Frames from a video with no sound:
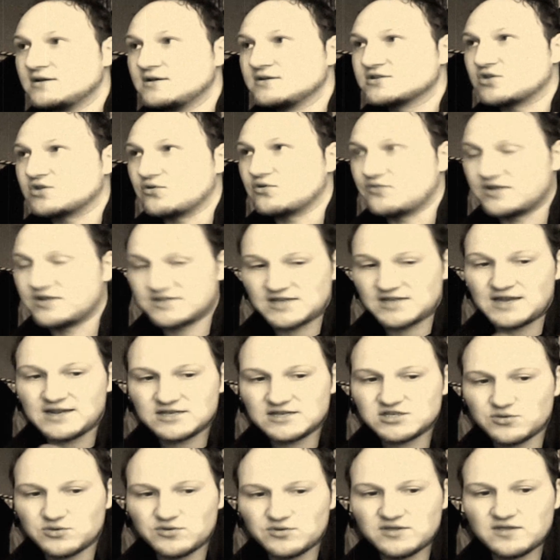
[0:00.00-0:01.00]
So there is
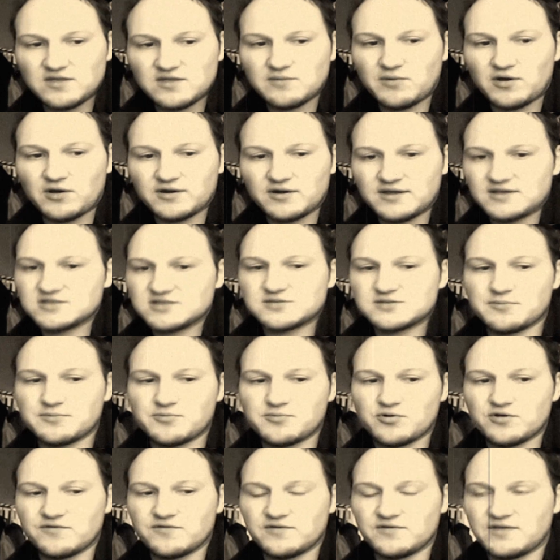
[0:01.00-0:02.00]
energy within the body. It's been
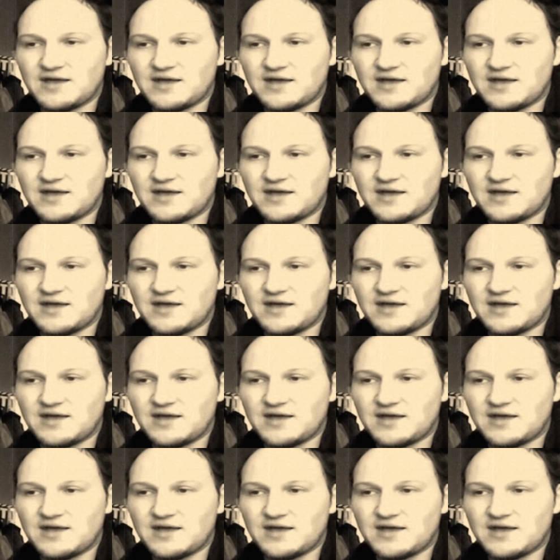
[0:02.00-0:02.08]
proven